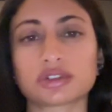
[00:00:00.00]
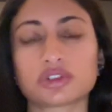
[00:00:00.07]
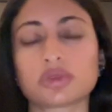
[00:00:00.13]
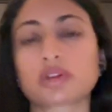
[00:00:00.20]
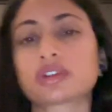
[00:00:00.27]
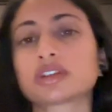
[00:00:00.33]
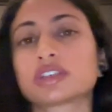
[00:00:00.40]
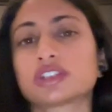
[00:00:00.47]
to
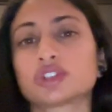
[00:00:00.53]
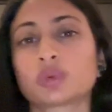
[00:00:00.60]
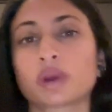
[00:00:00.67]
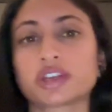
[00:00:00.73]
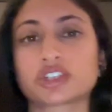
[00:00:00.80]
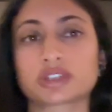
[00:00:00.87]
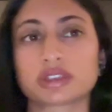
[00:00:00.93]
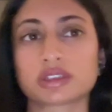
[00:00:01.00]
other
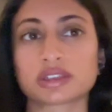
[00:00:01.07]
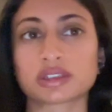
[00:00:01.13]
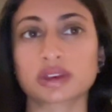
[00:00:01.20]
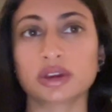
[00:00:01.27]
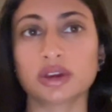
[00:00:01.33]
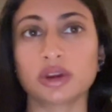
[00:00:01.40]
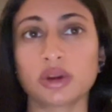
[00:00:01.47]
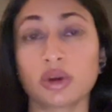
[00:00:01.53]
situations,
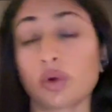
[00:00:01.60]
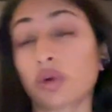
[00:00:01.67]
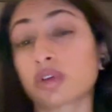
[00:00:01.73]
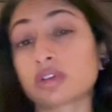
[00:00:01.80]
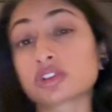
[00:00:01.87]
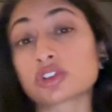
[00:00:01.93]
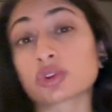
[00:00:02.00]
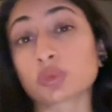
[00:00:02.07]
or
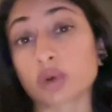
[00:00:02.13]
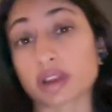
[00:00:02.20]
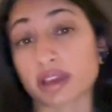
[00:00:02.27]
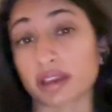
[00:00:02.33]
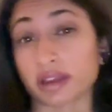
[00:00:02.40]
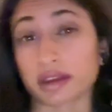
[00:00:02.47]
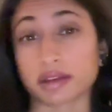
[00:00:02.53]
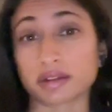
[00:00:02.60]
also what
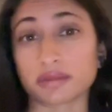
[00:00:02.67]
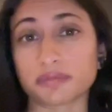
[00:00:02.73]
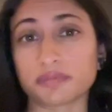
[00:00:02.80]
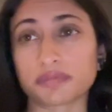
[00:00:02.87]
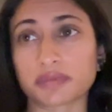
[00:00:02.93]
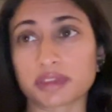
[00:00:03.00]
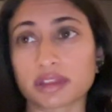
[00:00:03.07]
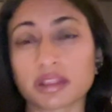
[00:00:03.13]
can I
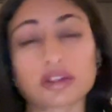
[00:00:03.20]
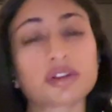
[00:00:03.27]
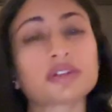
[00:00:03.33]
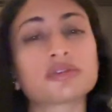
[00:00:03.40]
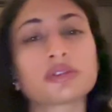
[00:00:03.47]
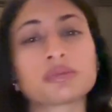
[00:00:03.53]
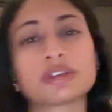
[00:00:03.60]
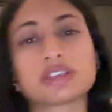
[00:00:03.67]
learn
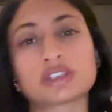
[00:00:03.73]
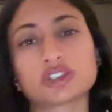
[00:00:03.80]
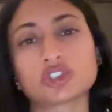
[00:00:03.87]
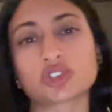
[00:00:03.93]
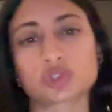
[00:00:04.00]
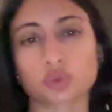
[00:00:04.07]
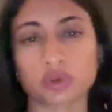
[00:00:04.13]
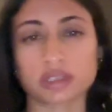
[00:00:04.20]
from this
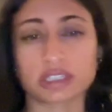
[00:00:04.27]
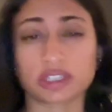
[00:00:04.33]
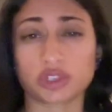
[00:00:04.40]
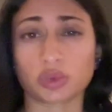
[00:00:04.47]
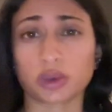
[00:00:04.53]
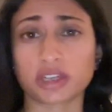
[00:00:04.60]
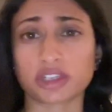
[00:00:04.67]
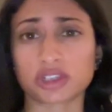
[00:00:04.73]

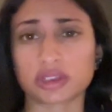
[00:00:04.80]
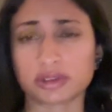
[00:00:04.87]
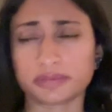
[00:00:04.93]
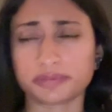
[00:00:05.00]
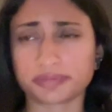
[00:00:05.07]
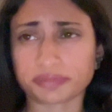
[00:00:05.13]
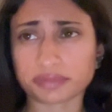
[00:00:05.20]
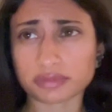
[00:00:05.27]
situation
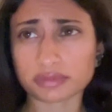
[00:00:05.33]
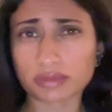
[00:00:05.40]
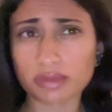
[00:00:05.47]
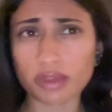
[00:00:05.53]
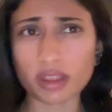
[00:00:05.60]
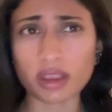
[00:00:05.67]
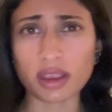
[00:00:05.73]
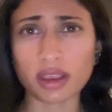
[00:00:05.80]

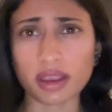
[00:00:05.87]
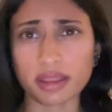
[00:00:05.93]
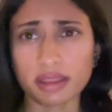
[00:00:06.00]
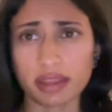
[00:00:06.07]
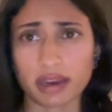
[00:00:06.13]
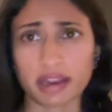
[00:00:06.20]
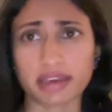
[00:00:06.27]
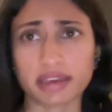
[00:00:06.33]

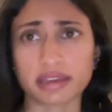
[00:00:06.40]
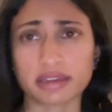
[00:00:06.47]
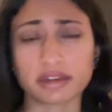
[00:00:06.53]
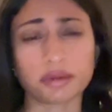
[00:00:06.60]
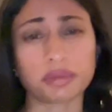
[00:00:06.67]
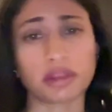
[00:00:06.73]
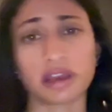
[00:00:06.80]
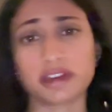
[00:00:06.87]
that I can
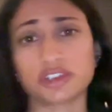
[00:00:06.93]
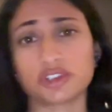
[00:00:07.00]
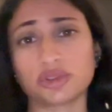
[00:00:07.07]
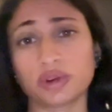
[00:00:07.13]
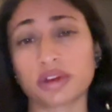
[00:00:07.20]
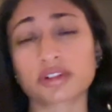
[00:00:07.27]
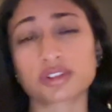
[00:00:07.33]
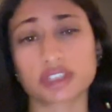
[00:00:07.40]
apply
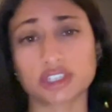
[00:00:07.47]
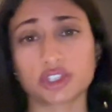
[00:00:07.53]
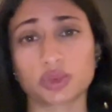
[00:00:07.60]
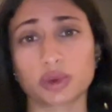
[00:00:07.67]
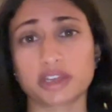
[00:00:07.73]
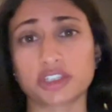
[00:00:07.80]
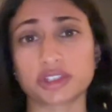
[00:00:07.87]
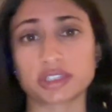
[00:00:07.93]
to other
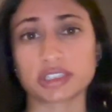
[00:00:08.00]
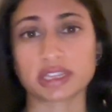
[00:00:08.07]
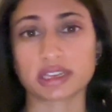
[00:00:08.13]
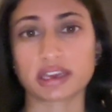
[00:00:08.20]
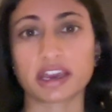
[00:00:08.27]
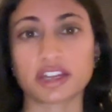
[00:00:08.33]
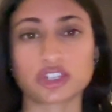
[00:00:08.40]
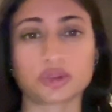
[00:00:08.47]
situations and
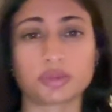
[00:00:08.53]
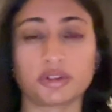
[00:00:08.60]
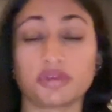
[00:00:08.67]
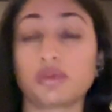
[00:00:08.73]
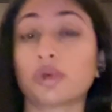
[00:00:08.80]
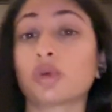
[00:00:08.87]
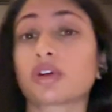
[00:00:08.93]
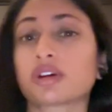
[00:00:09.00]
catch
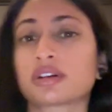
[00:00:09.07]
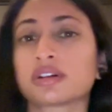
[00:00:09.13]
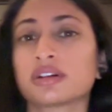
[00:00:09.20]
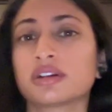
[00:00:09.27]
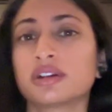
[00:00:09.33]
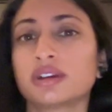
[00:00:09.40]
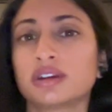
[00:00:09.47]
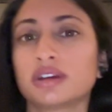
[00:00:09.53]
before,
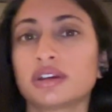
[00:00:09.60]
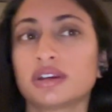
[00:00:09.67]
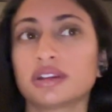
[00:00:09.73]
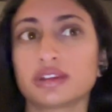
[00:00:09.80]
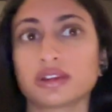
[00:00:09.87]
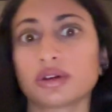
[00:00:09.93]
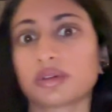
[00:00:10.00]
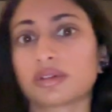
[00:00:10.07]

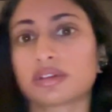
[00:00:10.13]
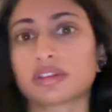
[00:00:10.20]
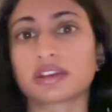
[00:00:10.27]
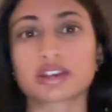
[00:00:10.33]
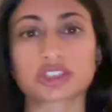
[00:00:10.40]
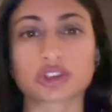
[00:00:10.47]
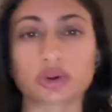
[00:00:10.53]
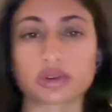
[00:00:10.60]

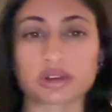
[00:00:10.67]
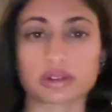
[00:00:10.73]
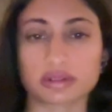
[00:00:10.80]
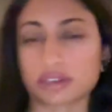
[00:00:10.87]
things go to